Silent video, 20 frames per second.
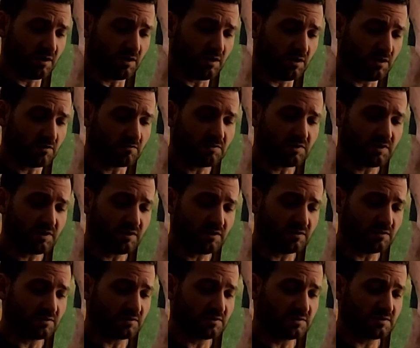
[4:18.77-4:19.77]
All
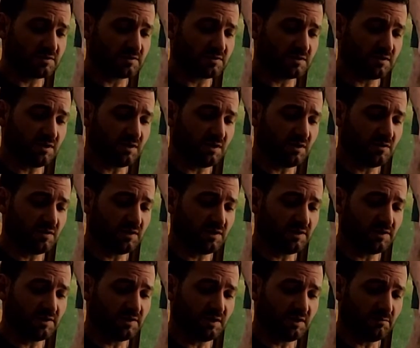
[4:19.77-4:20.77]
colors, all
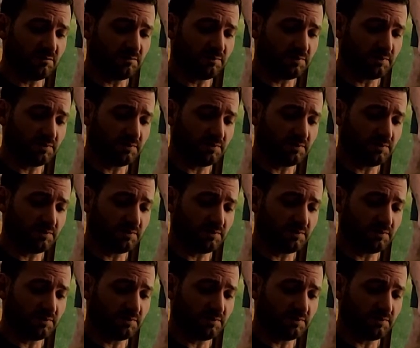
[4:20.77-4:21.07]
lined up."